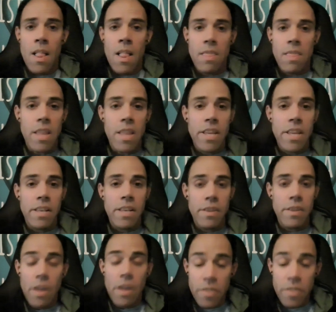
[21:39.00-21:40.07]
letting
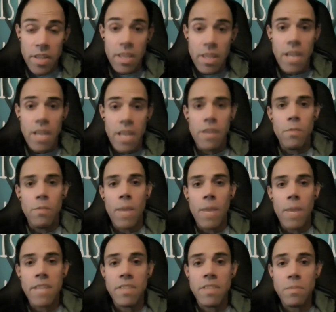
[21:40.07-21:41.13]
nothing get in your way,
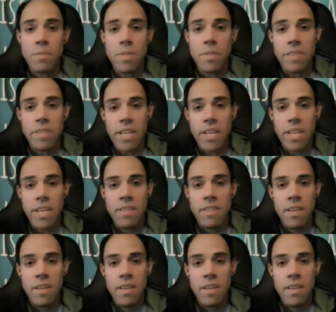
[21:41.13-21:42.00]
because that's what it takes.